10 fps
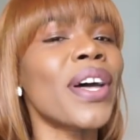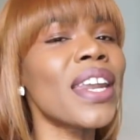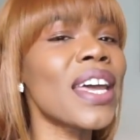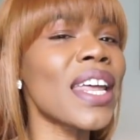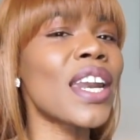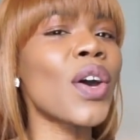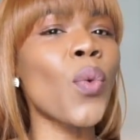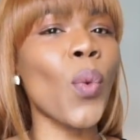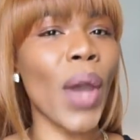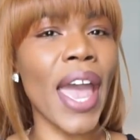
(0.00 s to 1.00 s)
put it in a
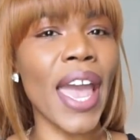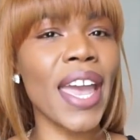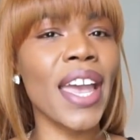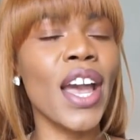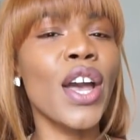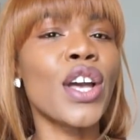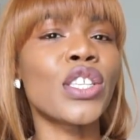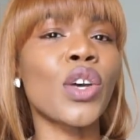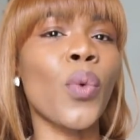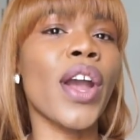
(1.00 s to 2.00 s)
way
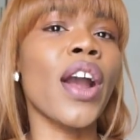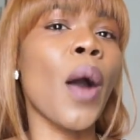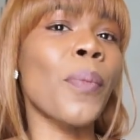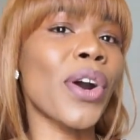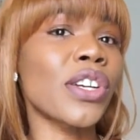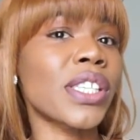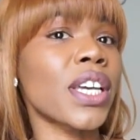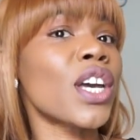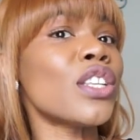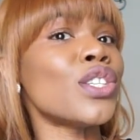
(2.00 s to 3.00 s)
to where a person
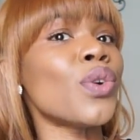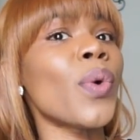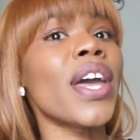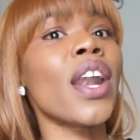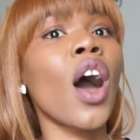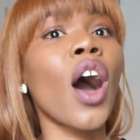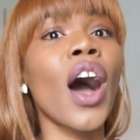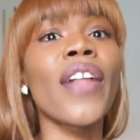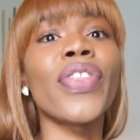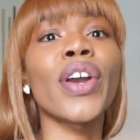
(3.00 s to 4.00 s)
could do it
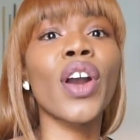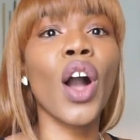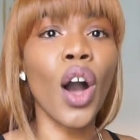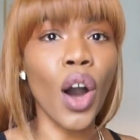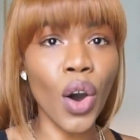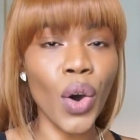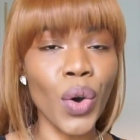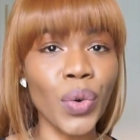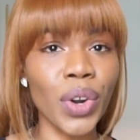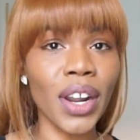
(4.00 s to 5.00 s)
on their
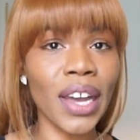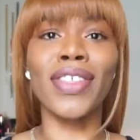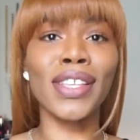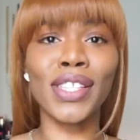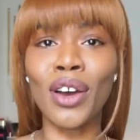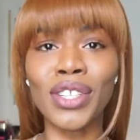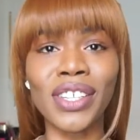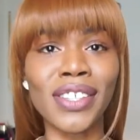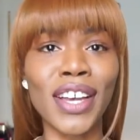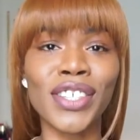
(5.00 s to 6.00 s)
own. These
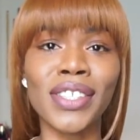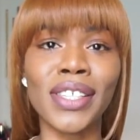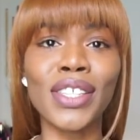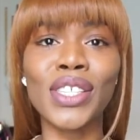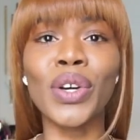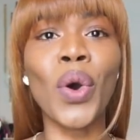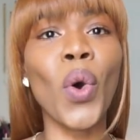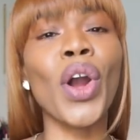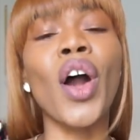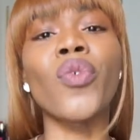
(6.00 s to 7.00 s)
coaching sessions get to the
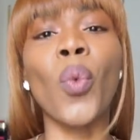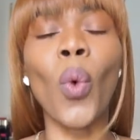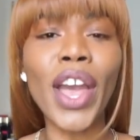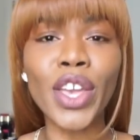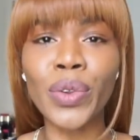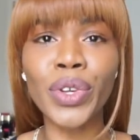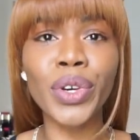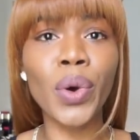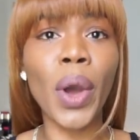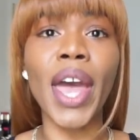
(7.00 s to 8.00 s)
core of what you
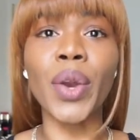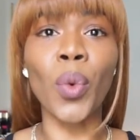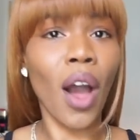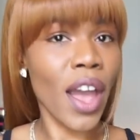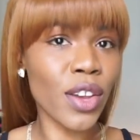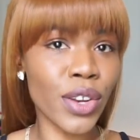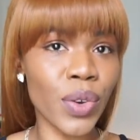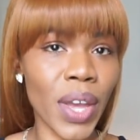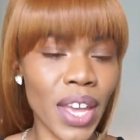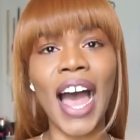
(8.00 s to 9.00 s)
do and why you
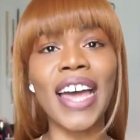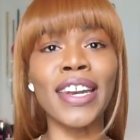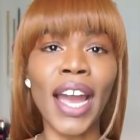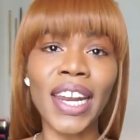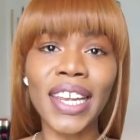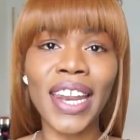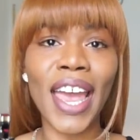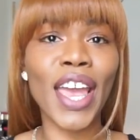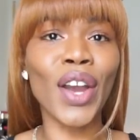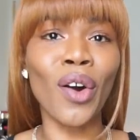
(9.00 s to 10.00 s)
do it, a
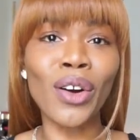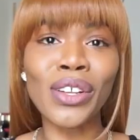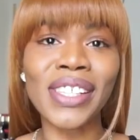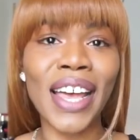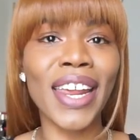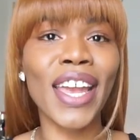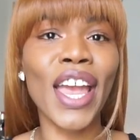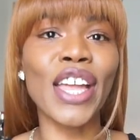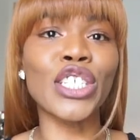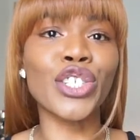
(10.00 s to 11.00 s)
90-day goal setting
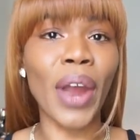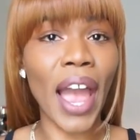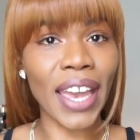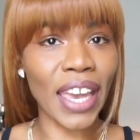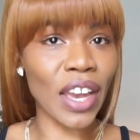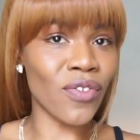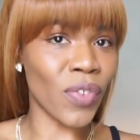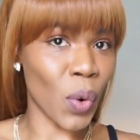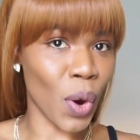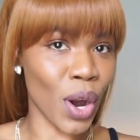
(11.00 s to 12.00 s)
and tracking
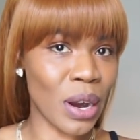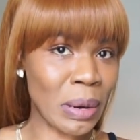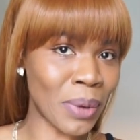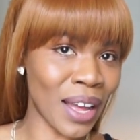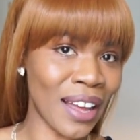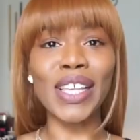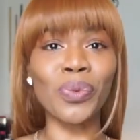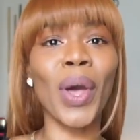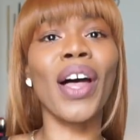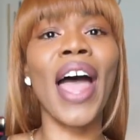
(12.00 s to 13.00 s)
form, as
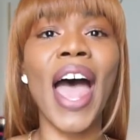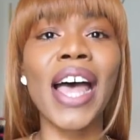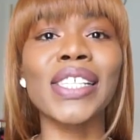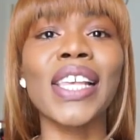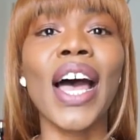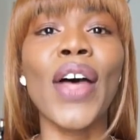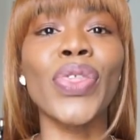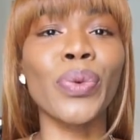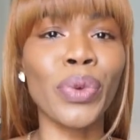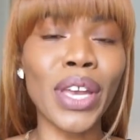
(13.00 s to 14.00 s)
well as a
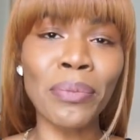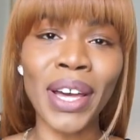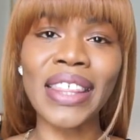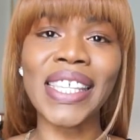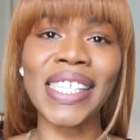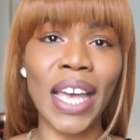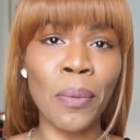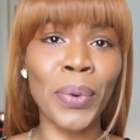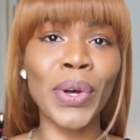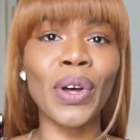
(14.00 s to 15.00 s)
3-month
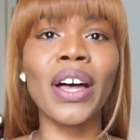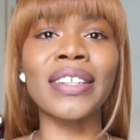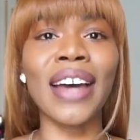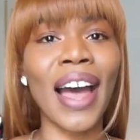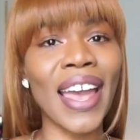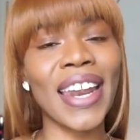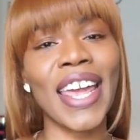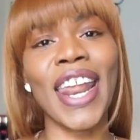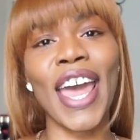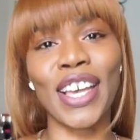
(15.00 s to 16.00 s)
sample diet
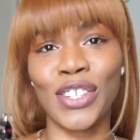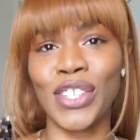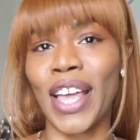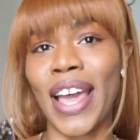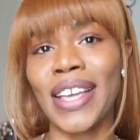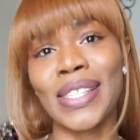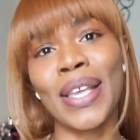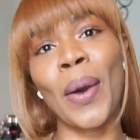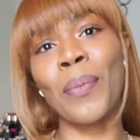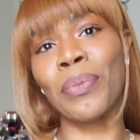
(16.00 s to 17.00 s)
and exercise
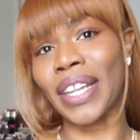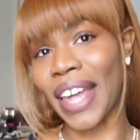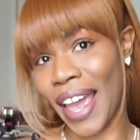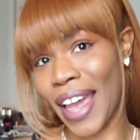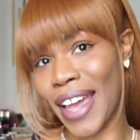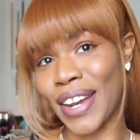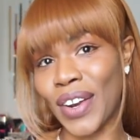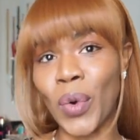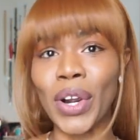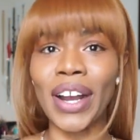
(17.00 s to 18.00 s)
plan
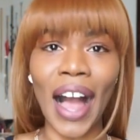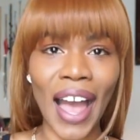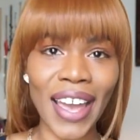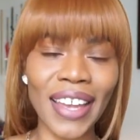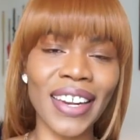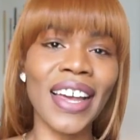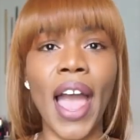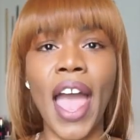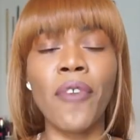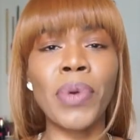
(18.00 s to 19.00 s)
or guide.
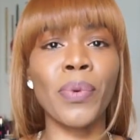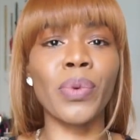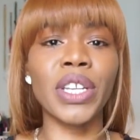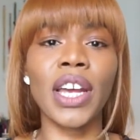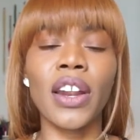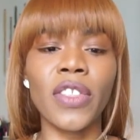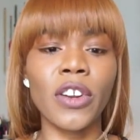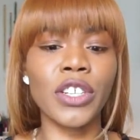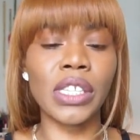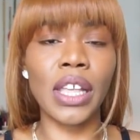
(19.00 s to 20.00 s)
I have people reach out and
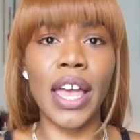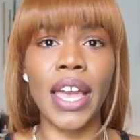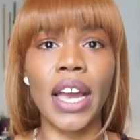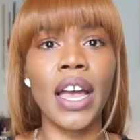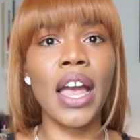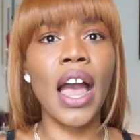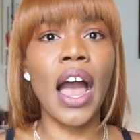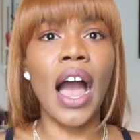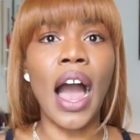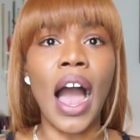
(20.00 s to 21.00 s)
they're just like,
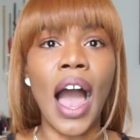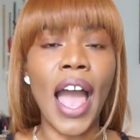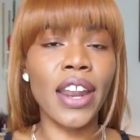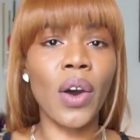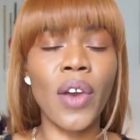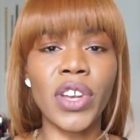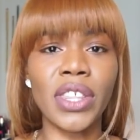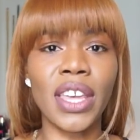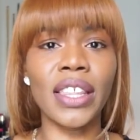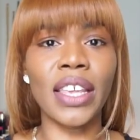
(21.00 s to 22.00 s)
I know
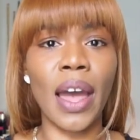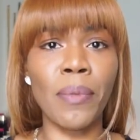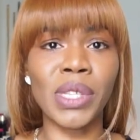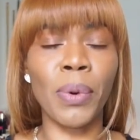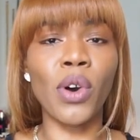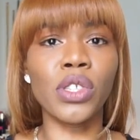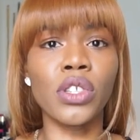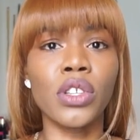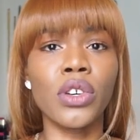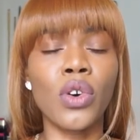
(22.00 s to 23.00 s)
everything that I'm supposed
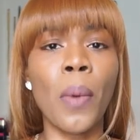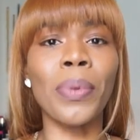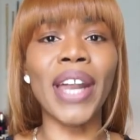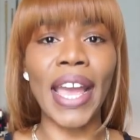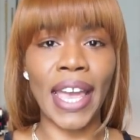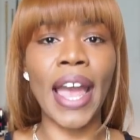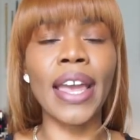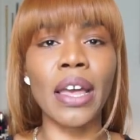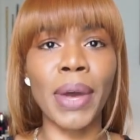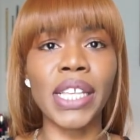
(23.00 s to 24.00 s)
to do, but I can't
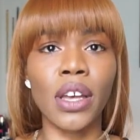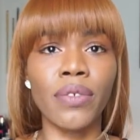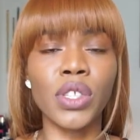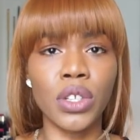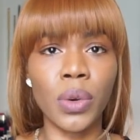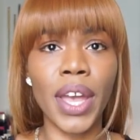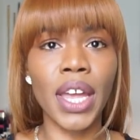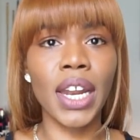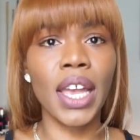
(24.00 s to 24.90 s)
get myself to do it.